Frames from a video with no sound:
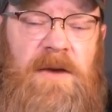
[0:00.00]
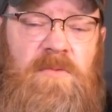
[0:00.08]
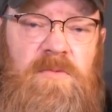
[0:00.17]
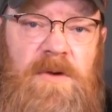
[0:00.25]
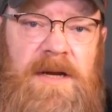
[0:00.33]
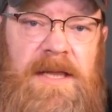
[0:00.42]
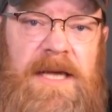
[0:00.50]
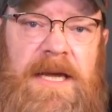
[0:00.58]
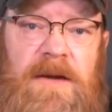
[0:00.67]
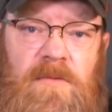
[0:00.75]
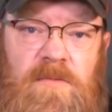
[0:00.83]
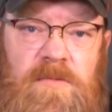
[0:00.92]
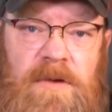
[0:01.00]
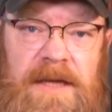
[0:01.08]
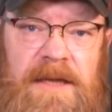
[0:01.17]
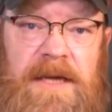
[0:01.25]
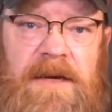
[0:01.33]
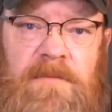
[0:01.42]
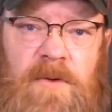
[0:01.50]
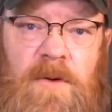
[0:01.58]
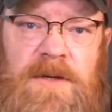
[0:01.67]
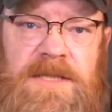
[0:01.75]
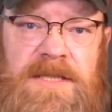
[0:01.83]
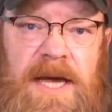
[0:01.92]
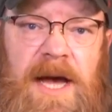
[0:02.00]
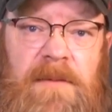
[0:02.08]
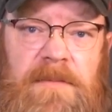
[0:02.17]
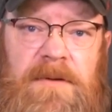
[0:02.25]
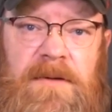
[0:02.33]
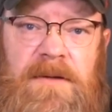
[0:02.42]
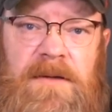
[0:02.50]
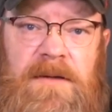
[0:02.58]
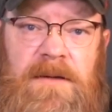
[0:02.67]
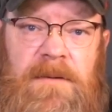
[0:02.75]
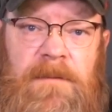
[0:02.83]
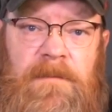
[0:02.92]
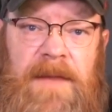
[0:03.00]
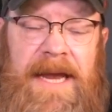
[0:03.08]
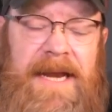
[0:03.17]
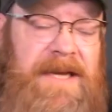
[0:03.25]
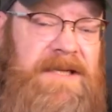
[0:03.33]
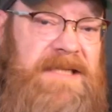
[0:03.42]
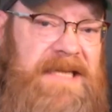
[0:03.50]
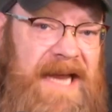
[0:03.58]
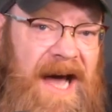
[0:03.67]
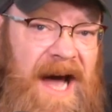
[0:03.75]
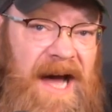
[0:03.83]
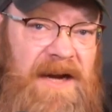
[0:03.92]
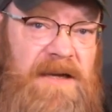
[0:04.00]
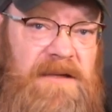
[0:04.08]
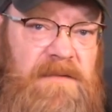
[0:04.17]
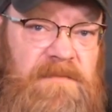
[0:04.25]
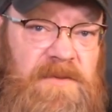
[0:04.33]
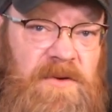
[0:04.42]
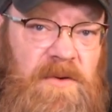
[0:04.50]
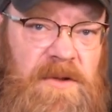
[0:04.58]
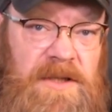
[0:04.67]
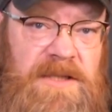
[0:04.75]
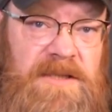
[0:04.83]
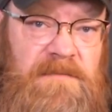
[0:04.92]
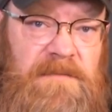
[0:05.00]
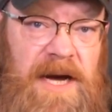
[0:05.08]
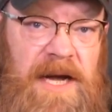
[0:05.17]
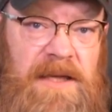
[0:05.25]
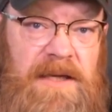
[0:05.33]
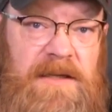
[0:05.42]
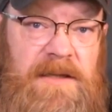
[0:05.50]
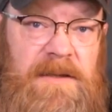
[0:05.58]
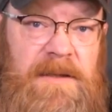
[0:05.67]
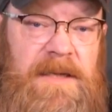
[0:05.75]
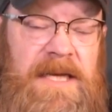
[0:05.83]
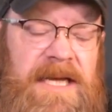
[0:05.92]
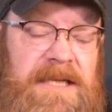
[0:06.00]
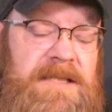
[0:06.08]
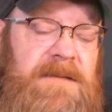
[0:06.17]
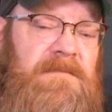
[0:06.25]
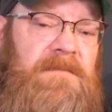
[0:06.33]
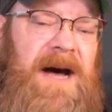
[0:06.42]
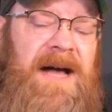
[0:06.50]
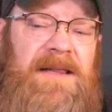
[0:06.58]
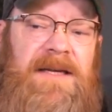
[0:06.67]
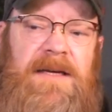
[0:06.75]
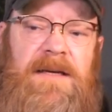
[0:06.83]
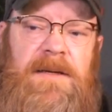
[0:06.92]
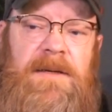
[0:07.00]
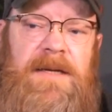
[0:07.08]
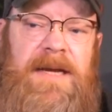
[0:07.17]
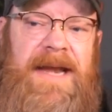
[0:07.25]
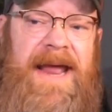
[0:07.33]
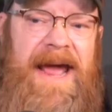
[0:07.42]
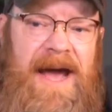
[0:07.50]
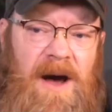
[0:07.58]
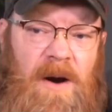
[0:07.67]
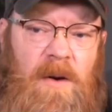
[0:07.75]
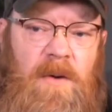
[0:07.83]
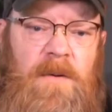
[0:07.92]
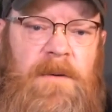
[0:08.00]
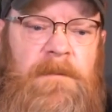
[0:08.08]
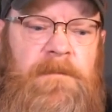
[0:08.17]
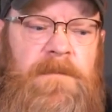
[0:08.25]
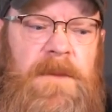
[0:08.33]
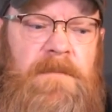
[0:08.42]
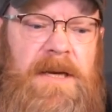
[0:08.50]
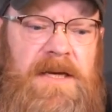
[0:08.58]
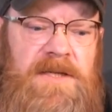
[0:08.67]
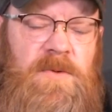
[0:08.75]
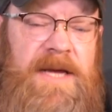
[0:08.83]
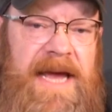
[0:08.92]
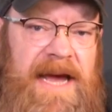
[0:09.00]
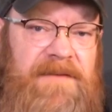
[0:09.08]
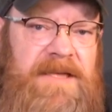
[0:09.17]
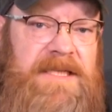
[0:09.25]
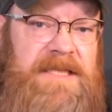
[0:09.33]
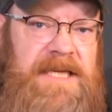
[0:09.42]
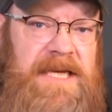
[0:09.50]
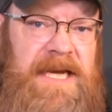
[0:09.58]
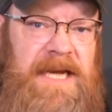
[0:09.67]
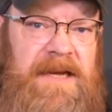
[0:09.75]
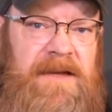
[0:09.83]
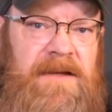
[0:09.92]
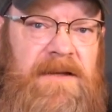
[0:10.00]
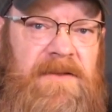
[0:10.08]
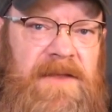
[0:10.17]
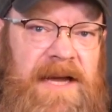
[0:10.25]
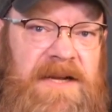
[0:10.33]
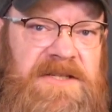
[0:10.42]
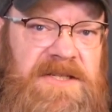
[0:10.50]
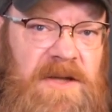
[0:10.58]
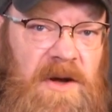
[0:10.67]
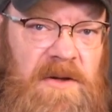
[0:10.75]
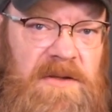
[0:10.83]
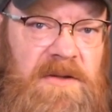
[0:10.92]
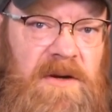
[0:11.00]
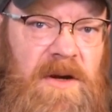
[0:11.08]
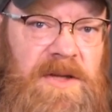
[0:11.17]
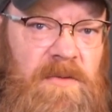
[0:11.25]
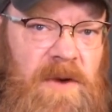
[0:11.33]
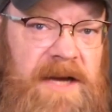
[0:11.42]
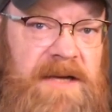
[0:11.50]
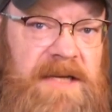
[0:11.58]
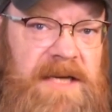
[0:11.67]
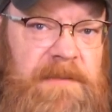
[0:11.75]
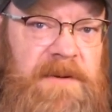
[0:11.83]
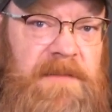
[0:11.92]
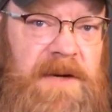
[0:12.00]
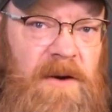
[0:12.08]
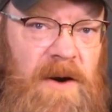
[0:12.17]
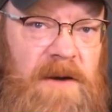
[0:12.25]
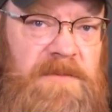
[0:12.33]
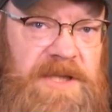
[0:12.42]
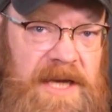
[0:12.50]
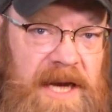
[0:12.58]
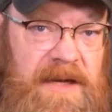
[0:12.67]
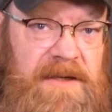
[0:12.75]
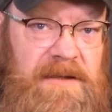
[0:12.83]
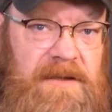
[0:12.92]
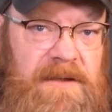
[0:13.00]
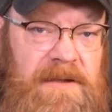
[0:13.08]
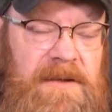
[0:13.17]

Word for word: a really, really important step. And it is not purely symbolic. It's symbolic now because we haven't seen that assault on the right to keep and bear arms yet.